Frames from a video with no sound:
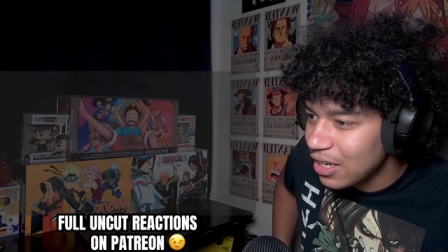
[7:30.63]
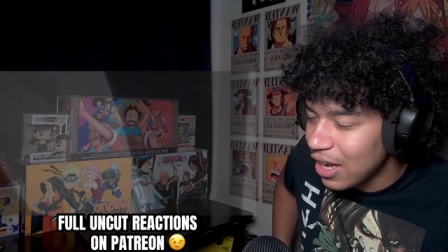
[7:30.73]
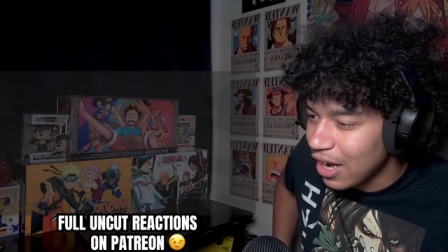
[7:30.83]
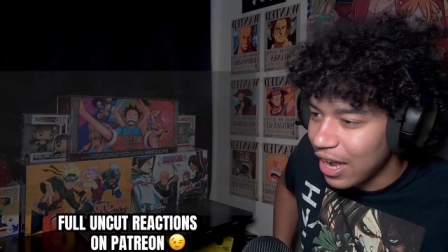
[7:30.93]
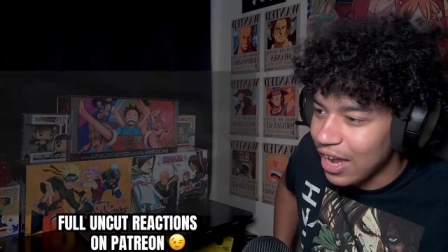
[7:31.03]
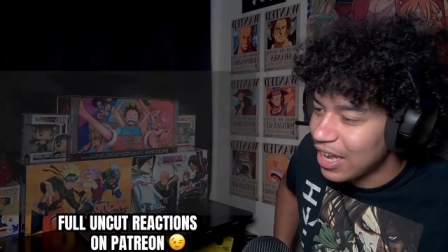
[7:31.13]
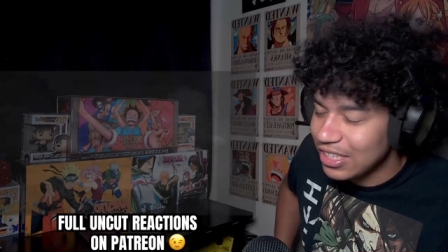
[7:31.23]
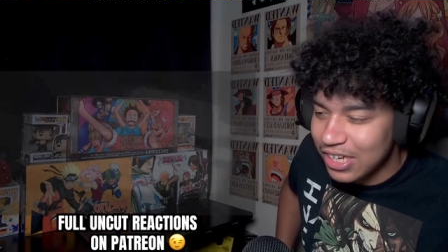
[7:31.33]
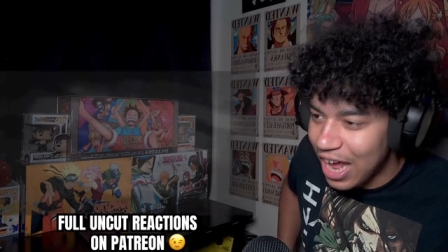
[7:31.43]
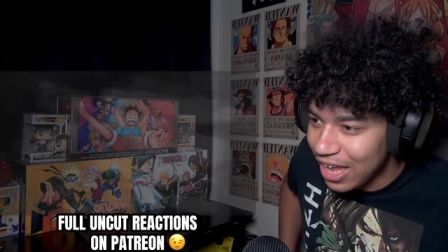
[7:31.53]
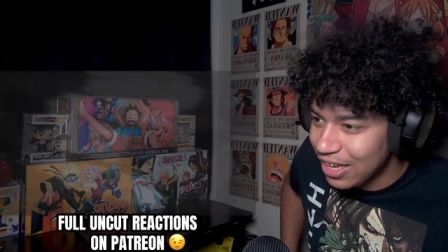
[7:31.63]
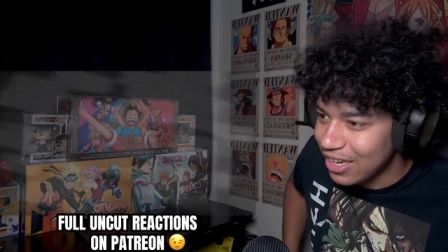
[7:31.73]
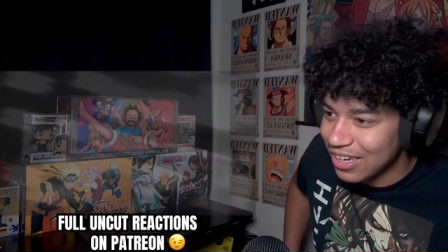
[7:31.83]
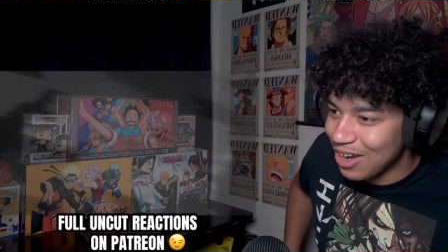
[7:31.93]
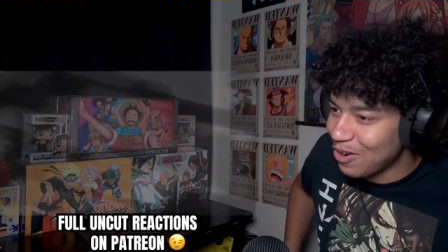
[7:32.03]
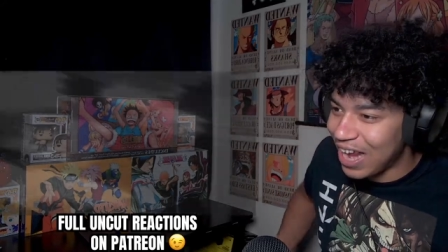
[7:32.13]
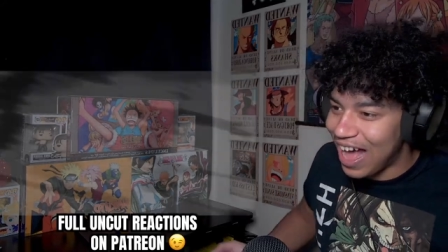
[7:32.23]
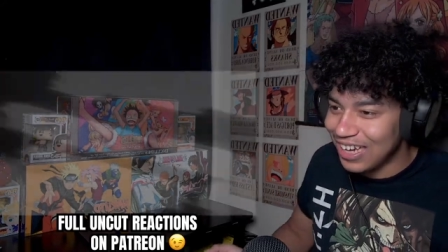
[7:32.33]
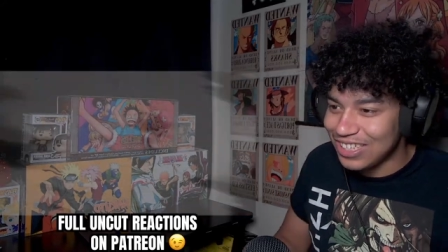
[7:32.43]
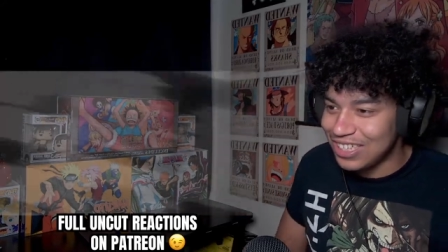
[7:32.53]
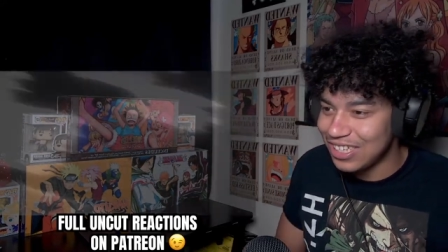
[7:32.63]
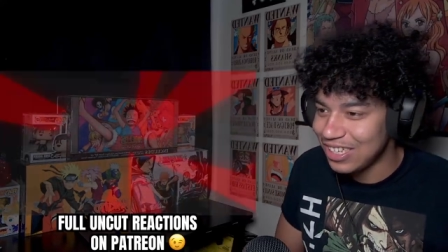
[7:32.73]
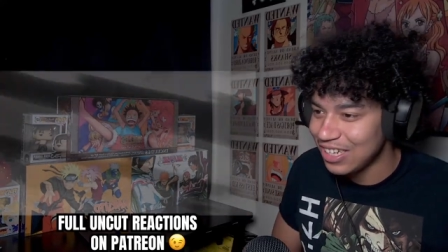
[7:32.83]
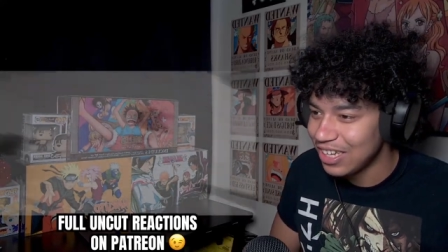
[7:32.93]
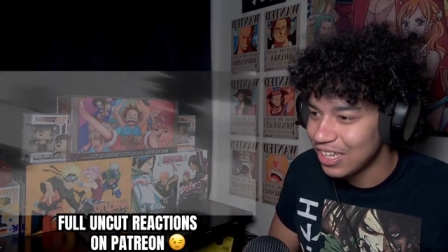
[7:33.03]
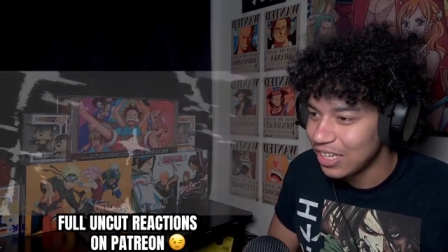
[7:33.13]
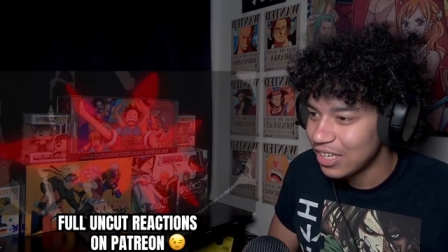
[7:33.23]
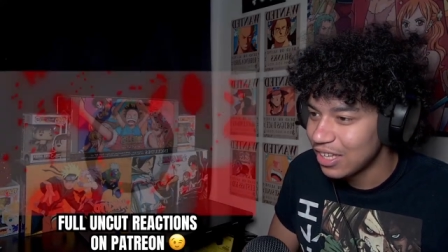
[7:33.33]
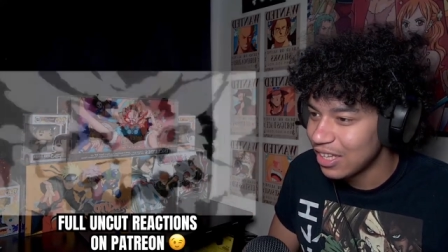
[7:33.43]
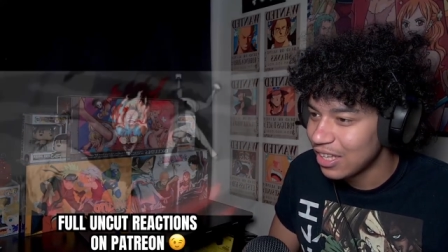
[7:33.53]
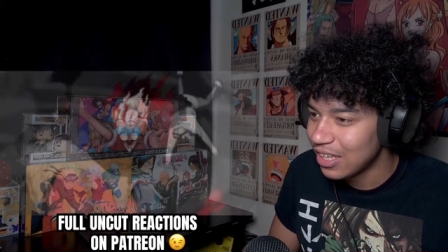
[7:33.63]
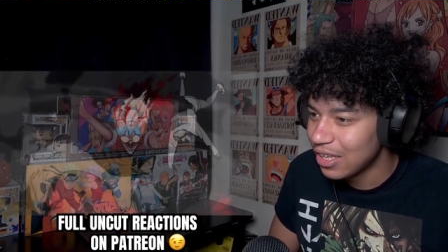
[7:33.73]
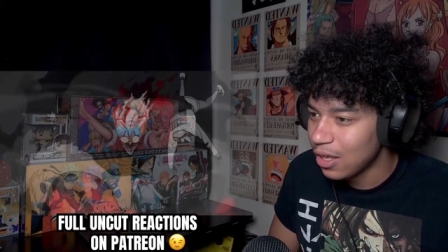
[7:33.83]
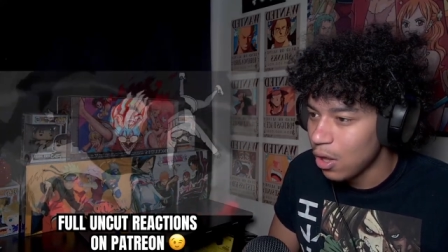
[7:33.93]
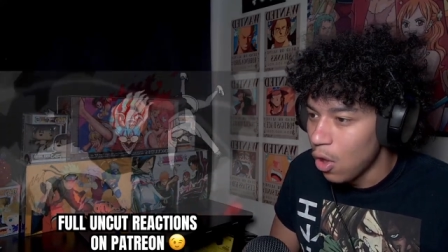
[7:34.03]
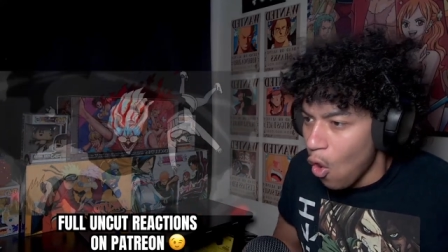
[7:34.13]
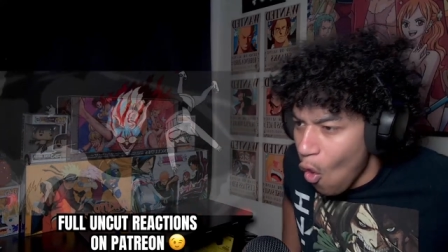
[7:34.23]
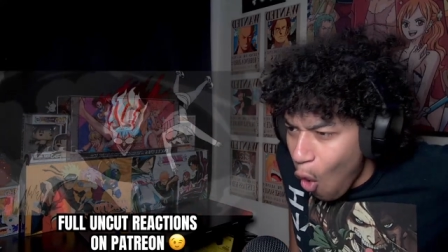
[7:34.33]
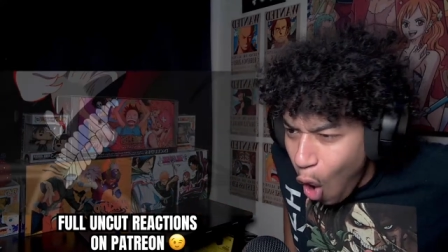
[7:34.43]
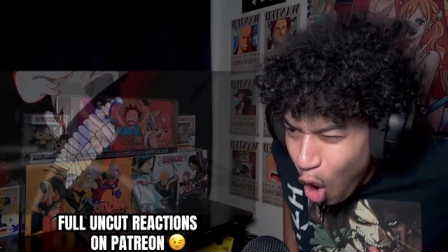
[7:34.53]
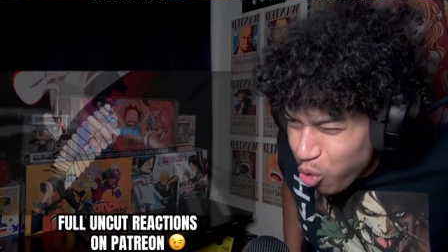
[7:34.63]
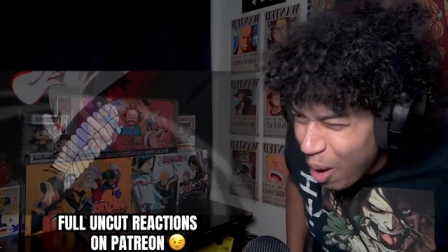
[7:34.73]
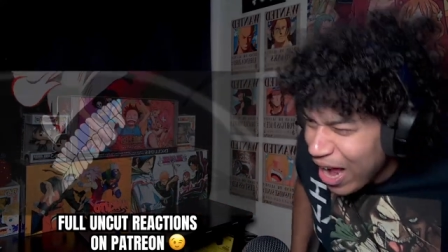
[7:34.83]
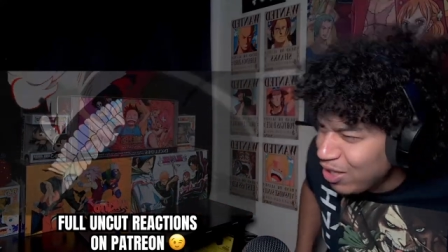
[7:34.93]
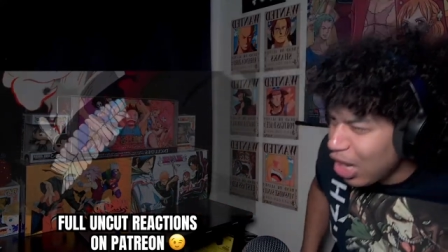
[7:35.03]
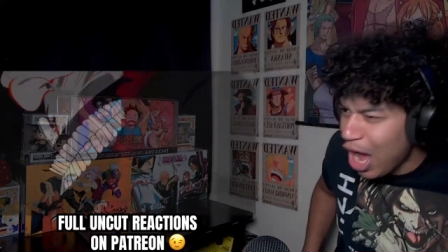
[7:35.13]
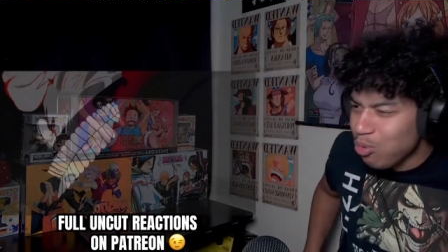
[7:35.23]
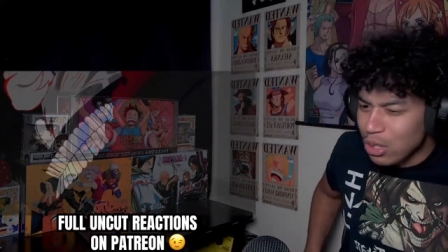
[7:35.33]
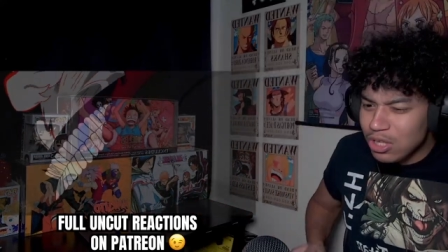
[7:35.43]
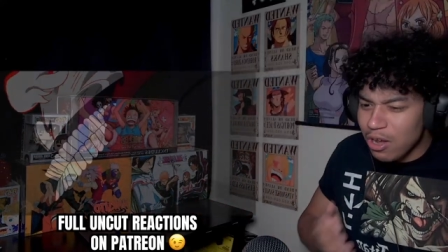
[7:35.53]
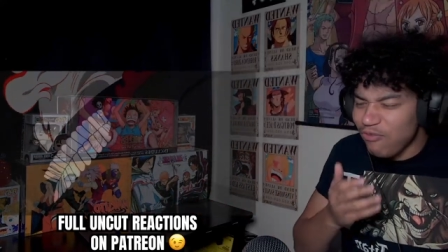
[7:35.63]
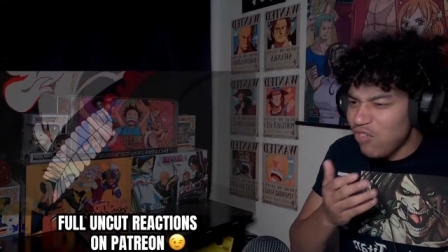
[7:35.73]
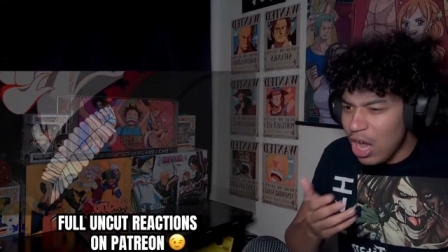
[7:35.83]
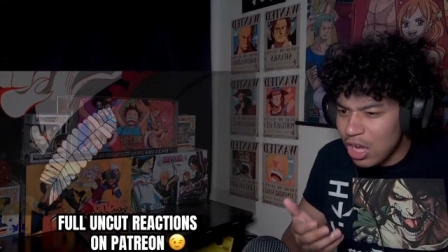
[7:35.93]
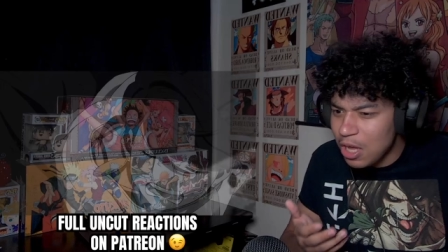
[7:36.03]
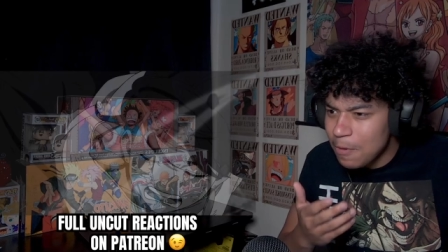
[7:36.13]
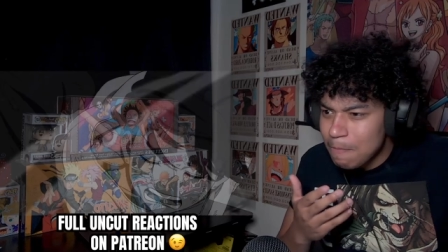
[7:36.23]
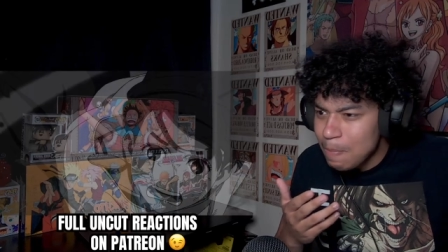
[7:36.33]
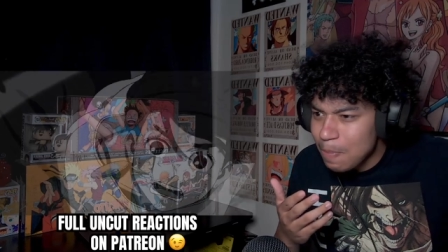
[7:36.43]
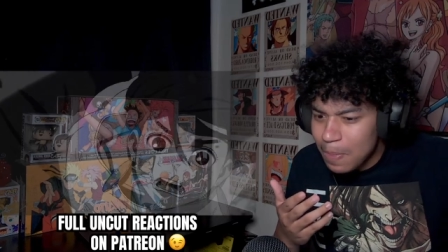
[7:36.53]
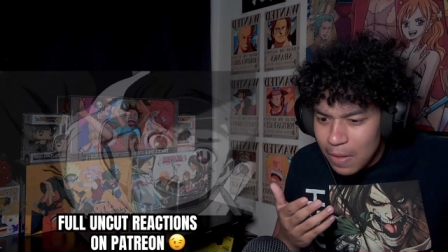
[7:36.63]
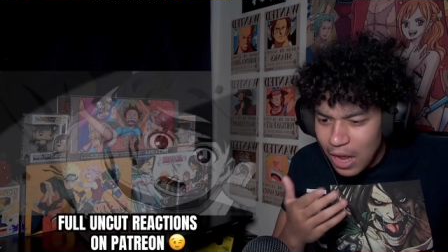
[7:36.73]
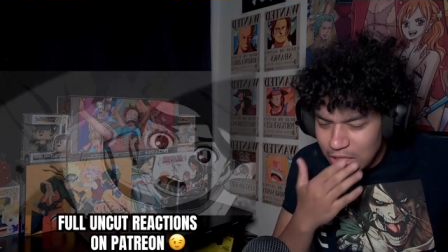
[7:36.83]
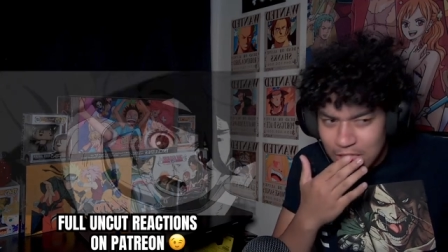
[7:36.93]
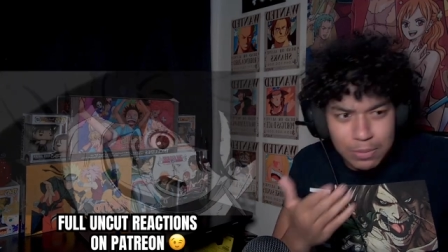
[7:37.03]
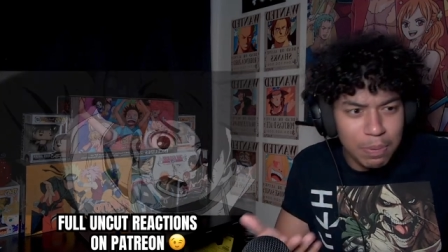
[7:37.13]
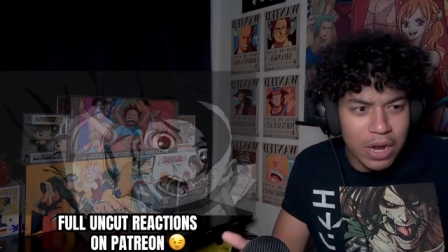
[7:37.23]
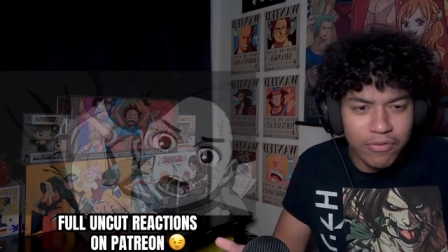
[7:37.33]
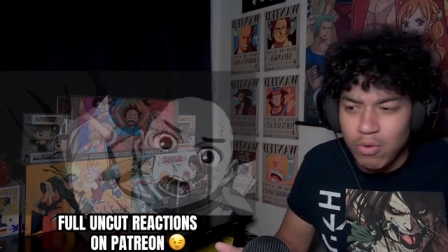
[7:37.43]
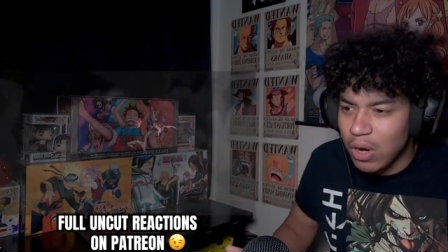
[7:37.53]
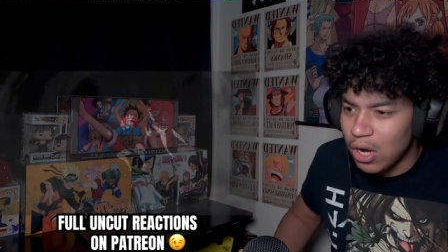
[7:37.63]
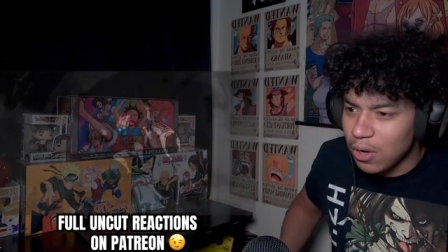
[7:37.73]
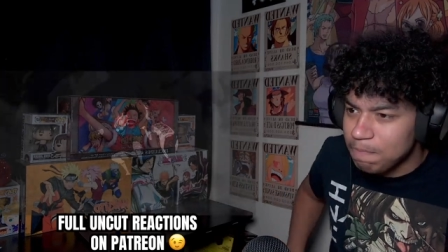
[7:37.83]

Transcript: Okay, I guess not. No dodge. Oh my god, what the fuck? I just spit everywhere.